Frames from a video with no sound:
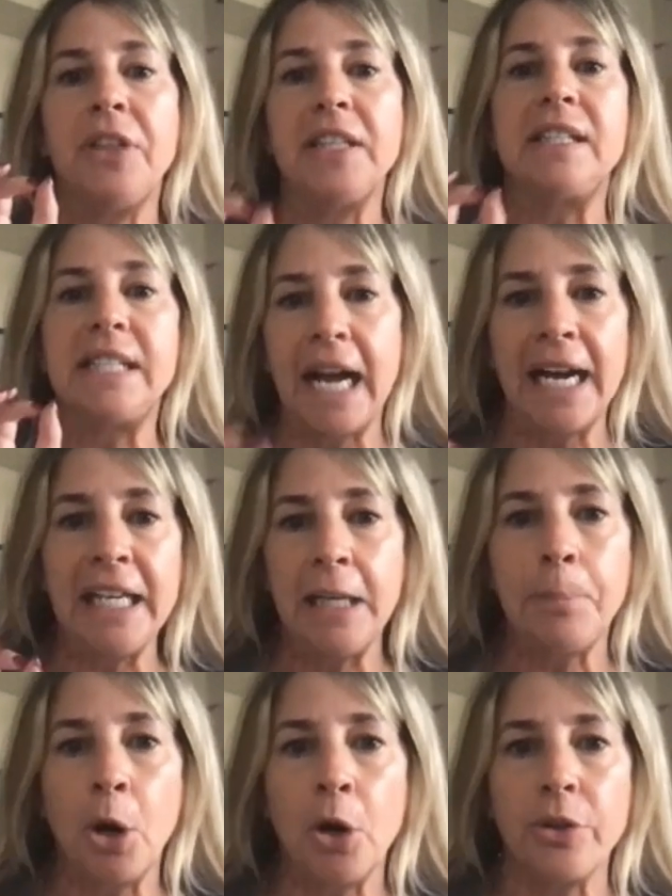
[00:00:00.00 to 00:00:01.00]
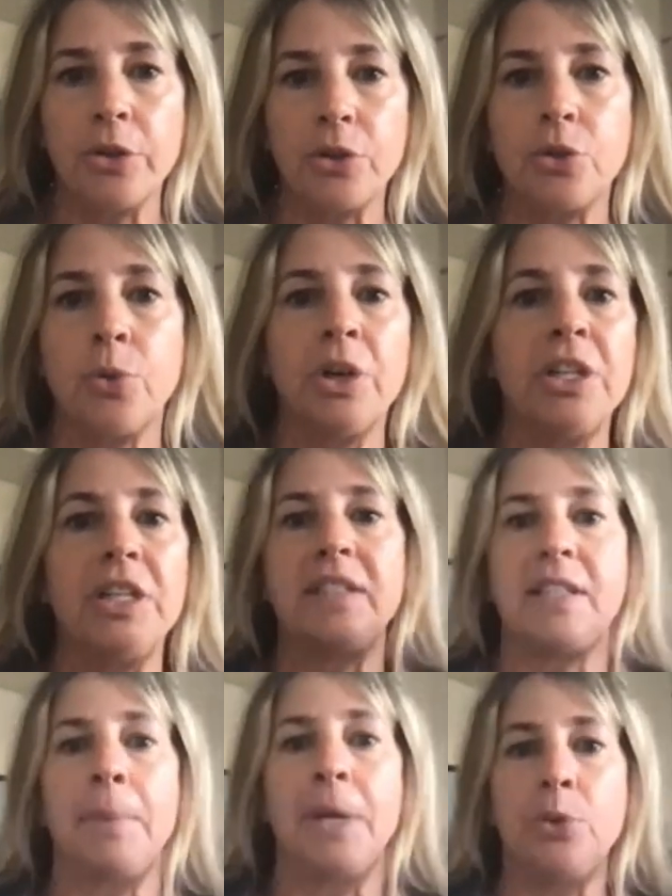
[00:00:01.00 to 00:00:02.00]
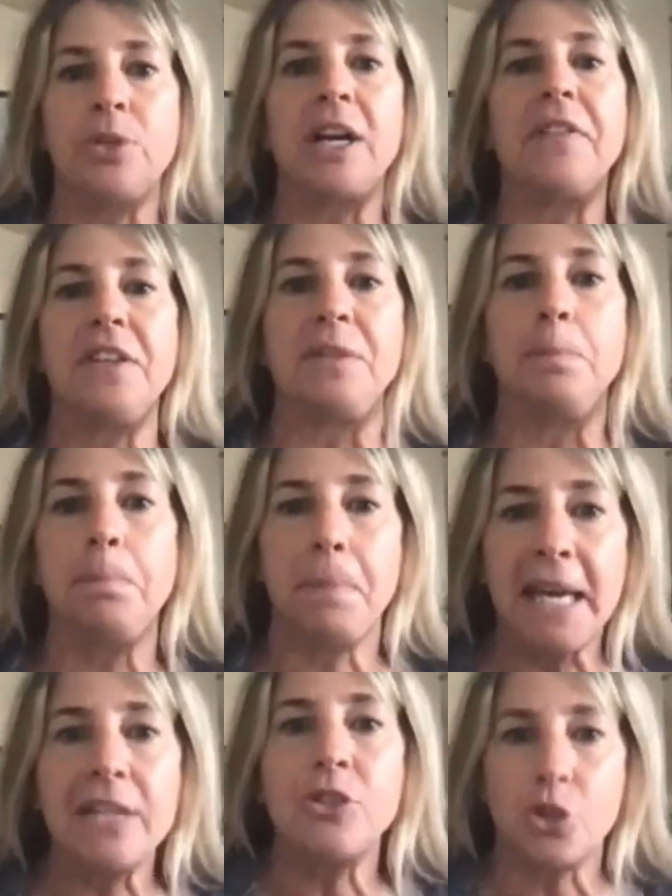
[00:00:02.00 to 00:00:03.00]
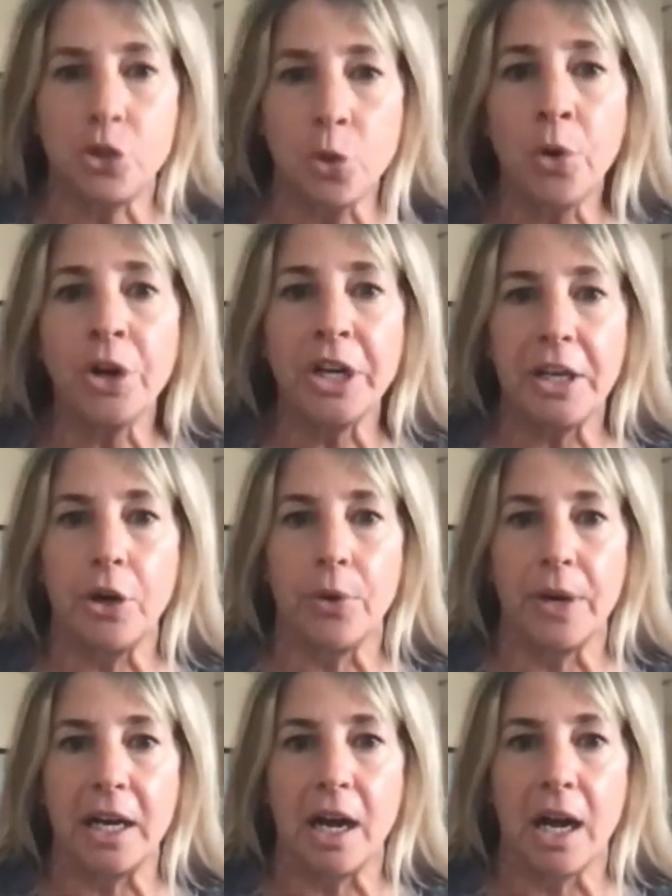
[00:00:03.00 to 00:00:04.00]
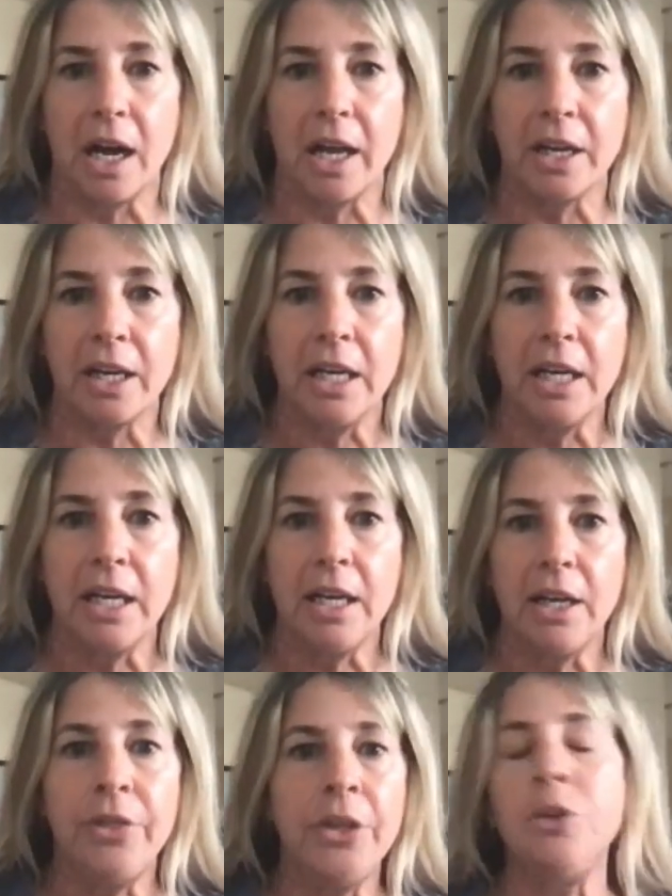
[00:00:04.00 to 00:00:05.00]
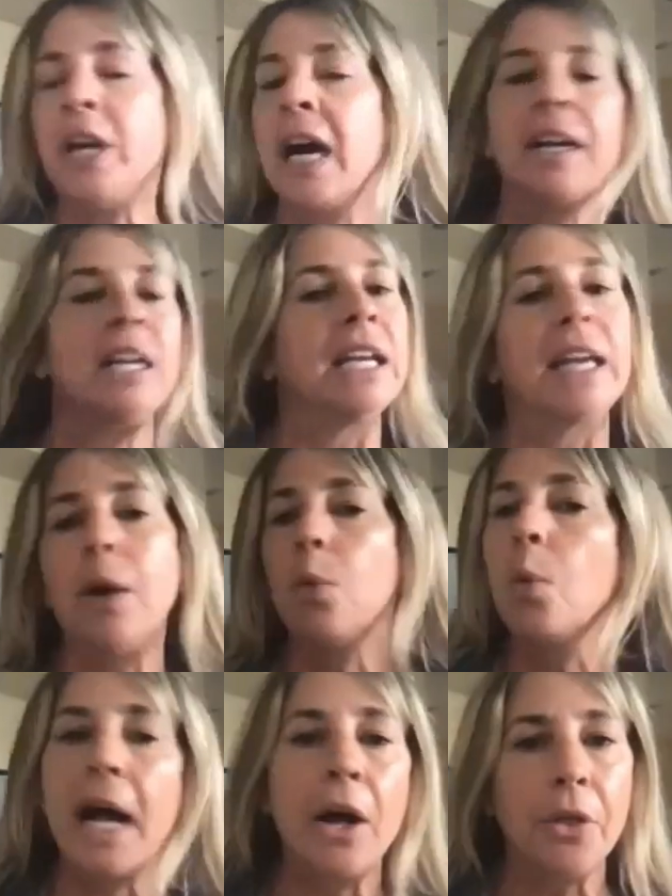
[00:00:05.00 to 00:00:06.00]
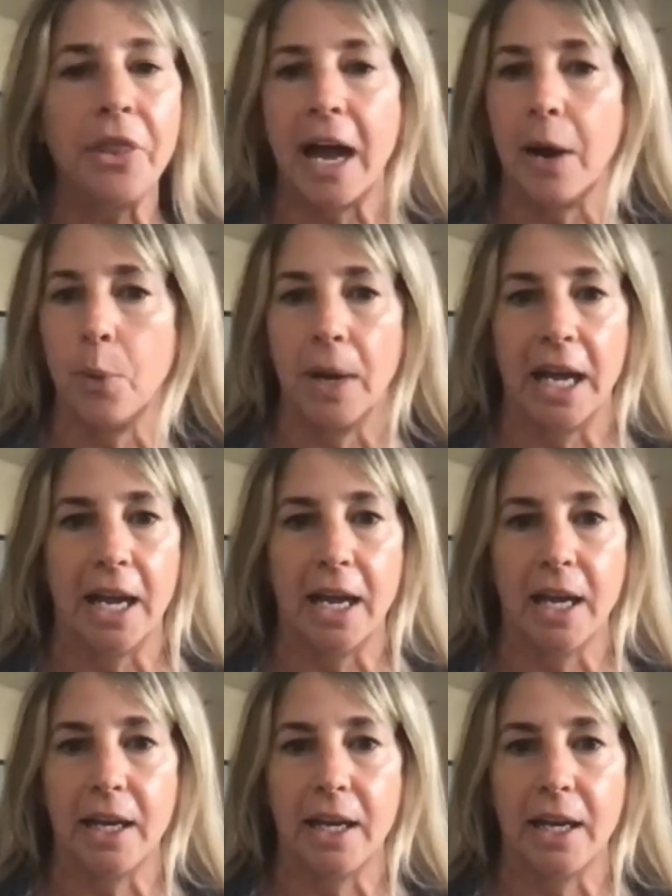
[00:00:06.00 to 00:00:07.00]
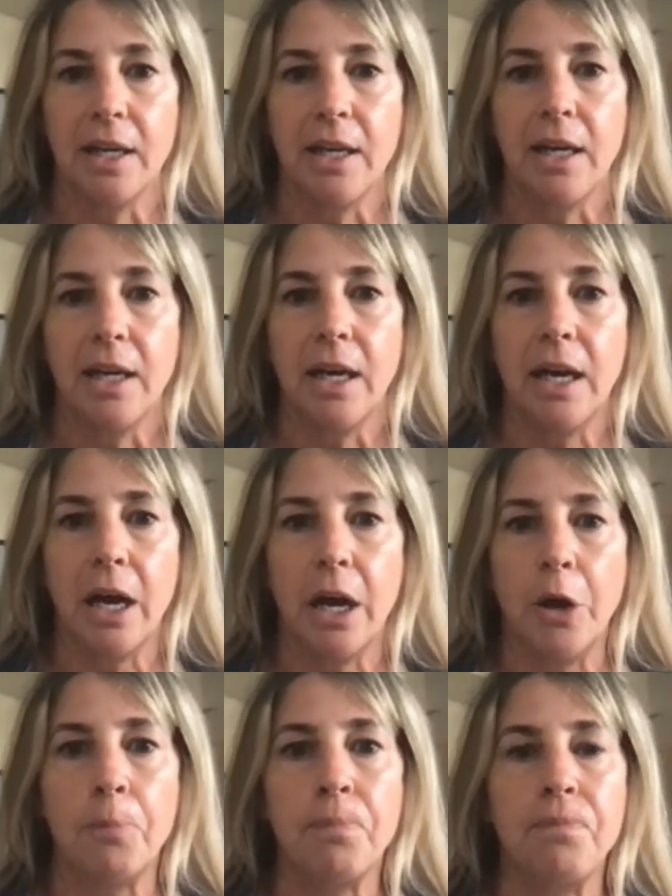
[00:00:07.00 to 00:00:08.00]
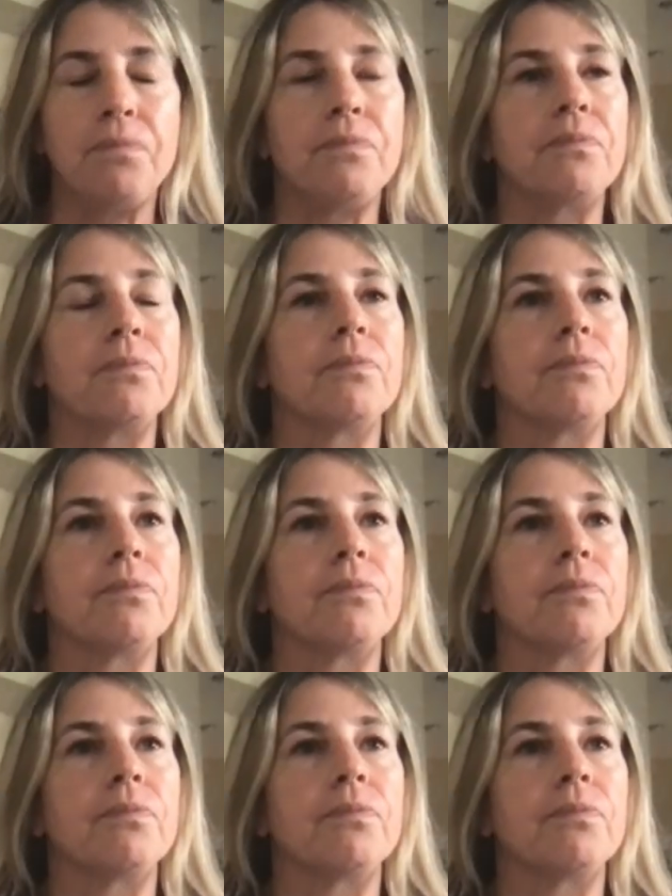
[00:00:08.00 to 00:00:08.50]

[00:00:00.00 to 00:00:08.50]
this tiny part of the story to somebody who's got this big story going on, they're not going to get well that way. Um,